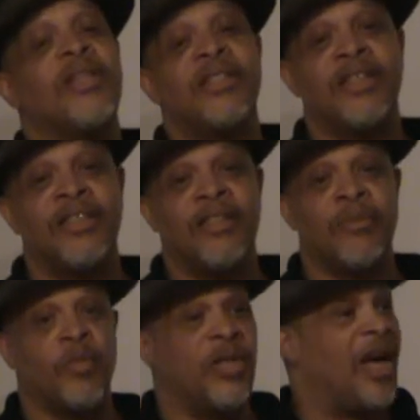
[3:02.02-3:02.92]
this
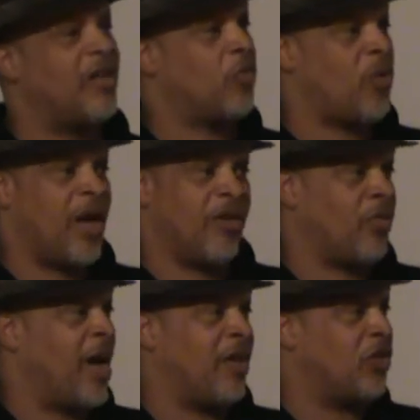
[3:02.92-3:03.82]
system, we're not try,
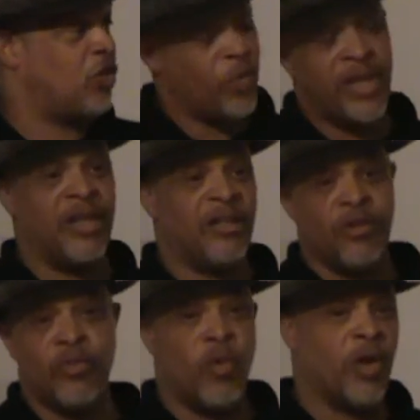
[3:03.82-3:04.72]
trying to tweak it
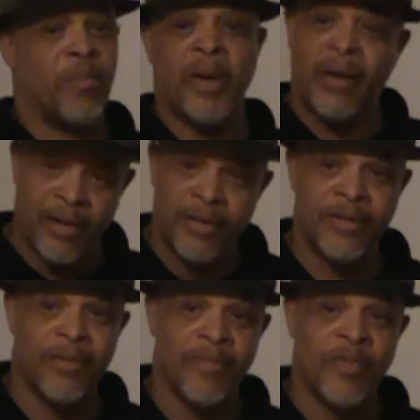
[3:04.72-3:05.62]
to work better.
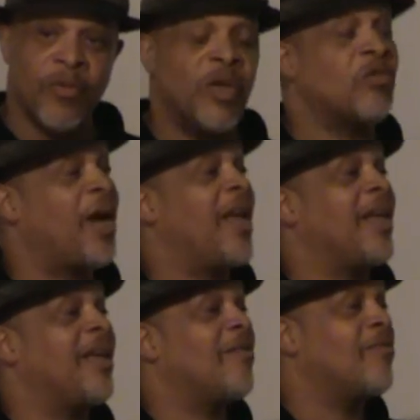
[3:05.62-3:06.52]
We're
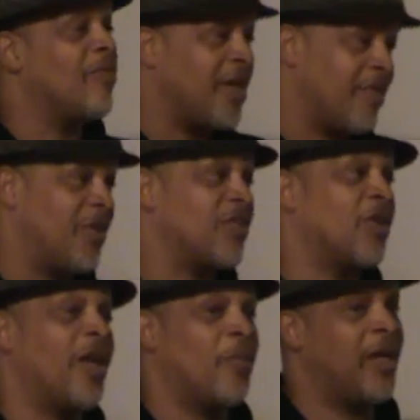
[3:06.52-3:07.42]
trying to get rid of it
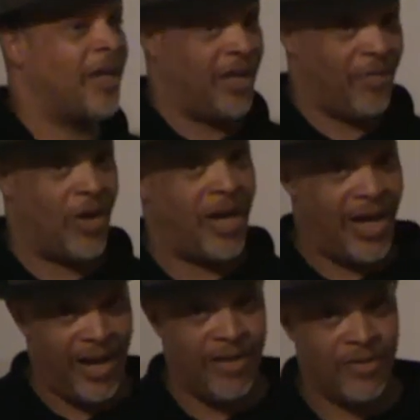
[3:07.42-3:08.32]
so that we can live our
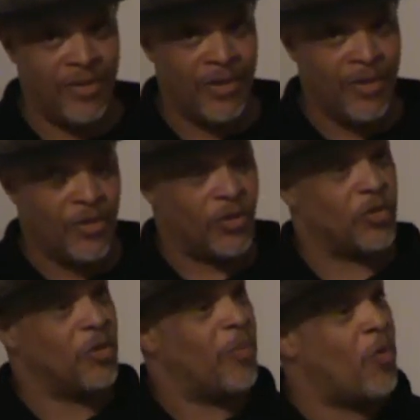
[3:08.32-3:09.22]
lives. So
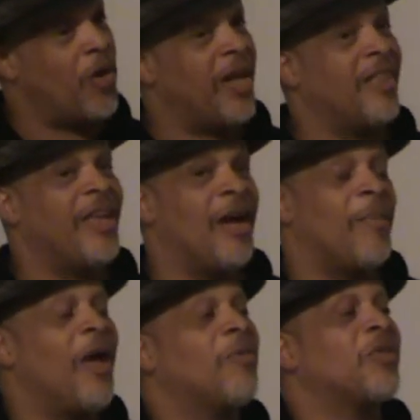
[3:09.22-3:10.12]
supporting
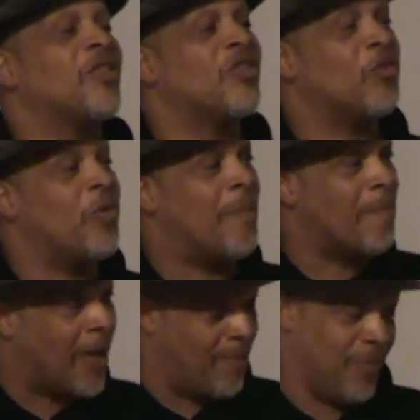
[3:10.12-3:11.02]
them helps us to
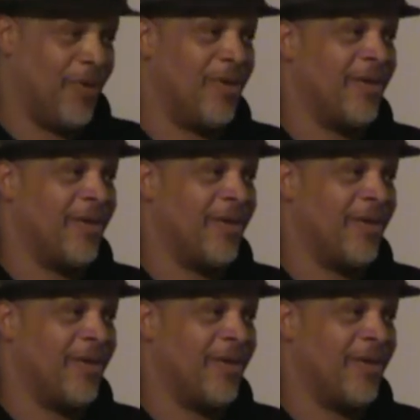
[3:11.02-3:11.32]
remember